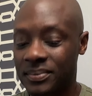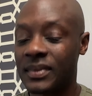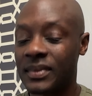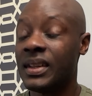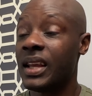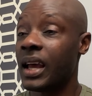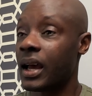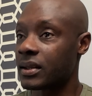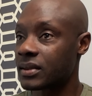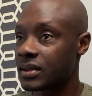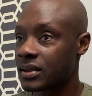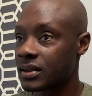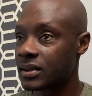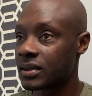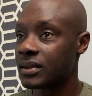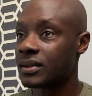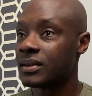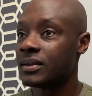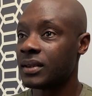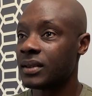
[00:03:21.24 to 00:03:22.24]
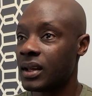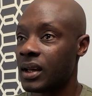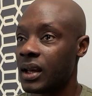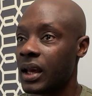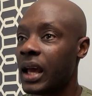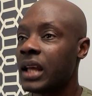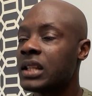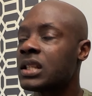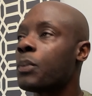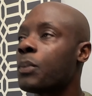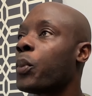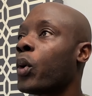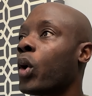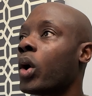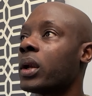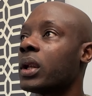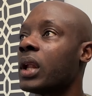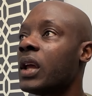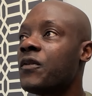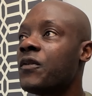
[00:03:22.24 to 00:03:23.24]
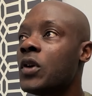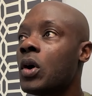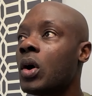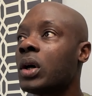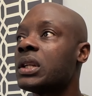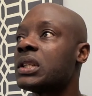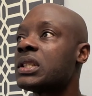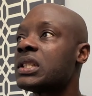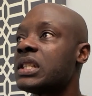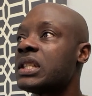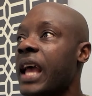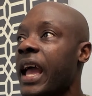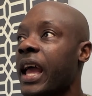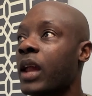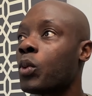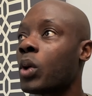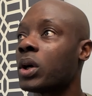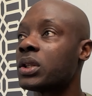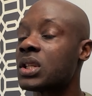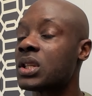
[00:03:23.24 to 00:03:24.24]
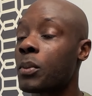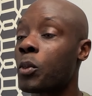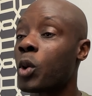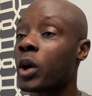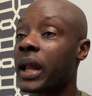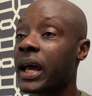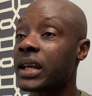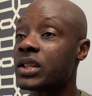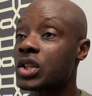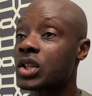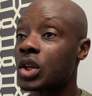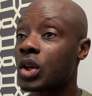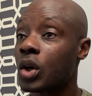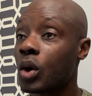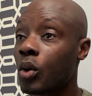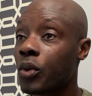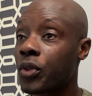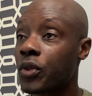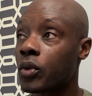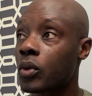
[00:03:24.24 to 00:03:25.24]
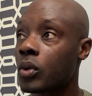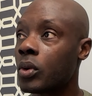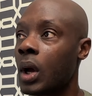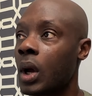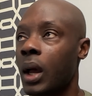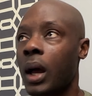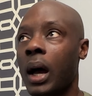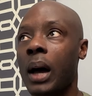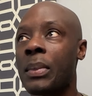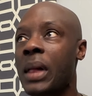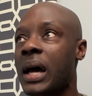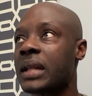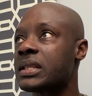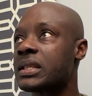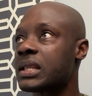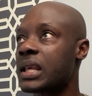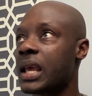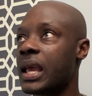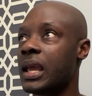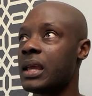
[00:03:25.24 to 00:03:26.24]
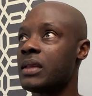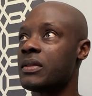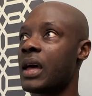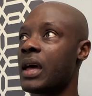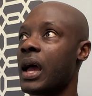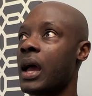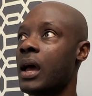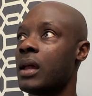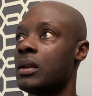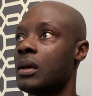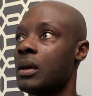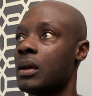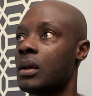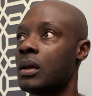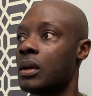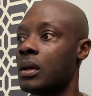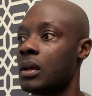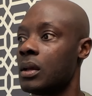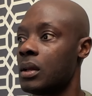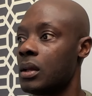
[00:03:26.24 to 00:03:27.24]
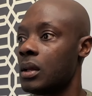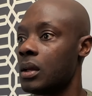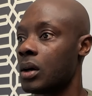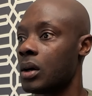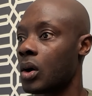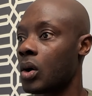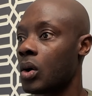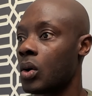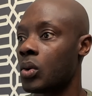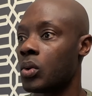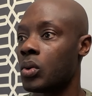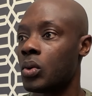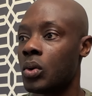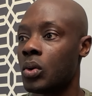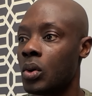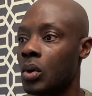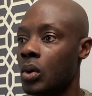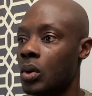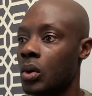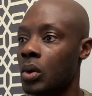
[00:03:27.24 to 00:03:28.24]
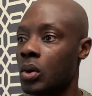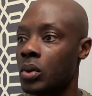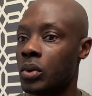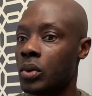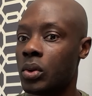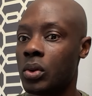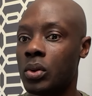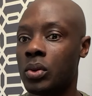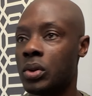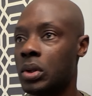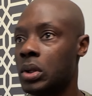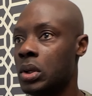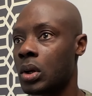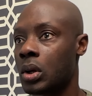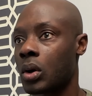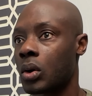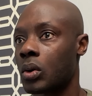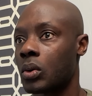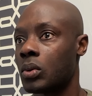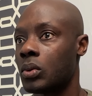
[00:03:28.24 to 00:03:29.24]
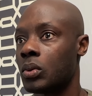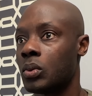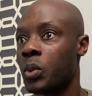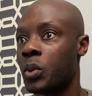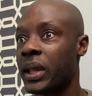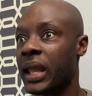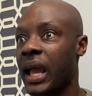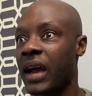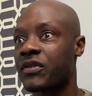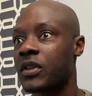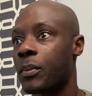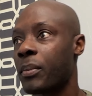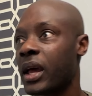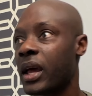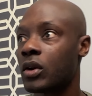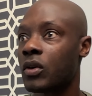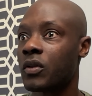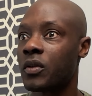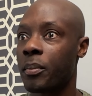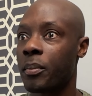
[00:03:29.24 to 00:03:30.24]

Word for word: Yes. Okay. It's important. If you understand what someone has to go through, I'm not saying that, oh, you know, we have to bend over